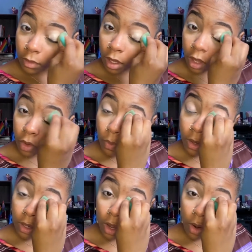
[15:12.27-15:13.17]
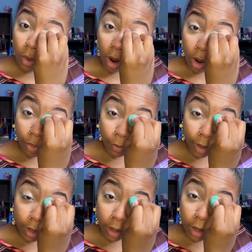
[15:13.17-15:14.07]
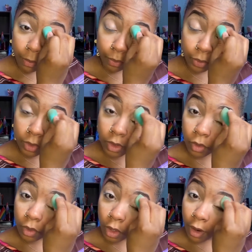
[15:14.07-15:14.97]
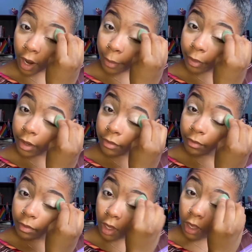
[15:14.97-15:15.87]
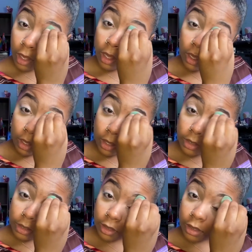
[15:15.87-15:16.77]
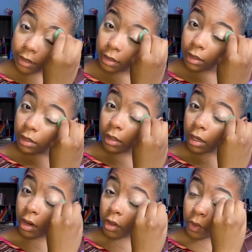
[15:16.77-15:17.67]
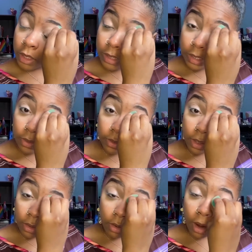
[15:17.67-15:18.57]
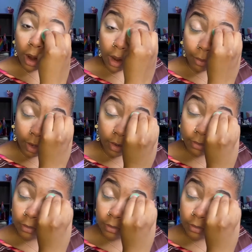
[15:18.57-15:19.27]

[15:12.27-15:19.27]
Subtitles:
And you want to go all the way up to your eyebrow because, you know, you concealed under your eyebrow.